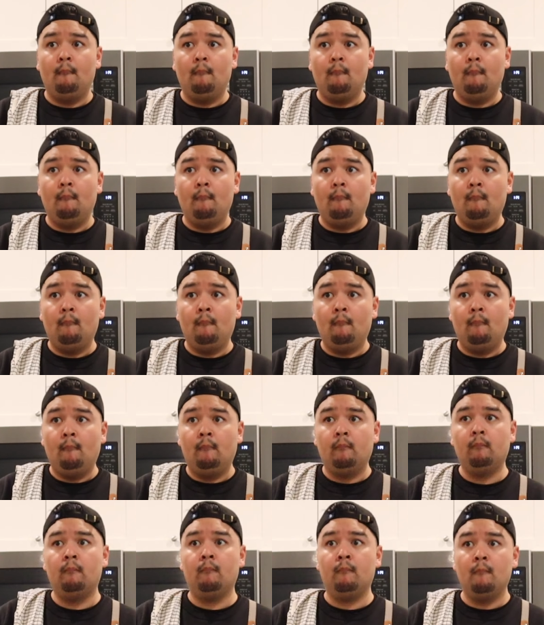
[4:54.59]

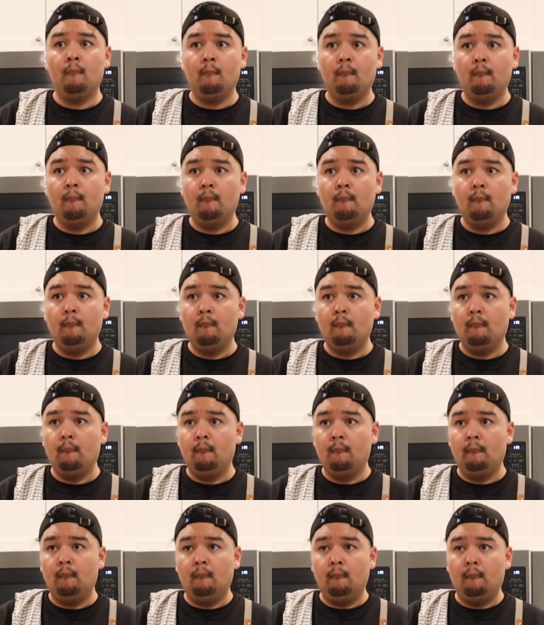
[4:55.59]

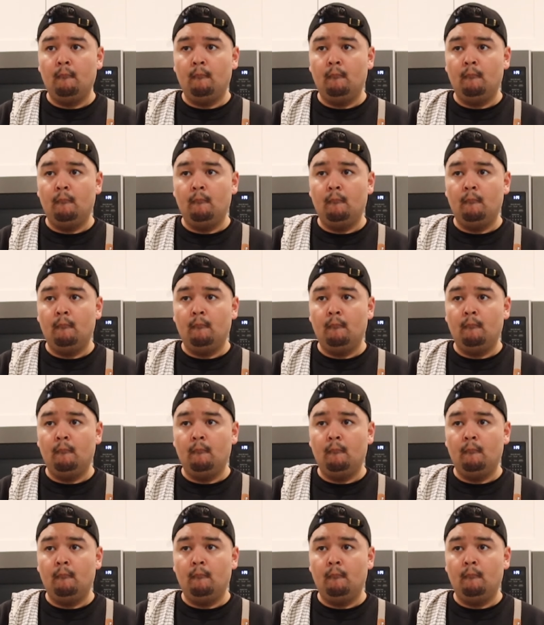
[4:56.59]
Nobody speaks.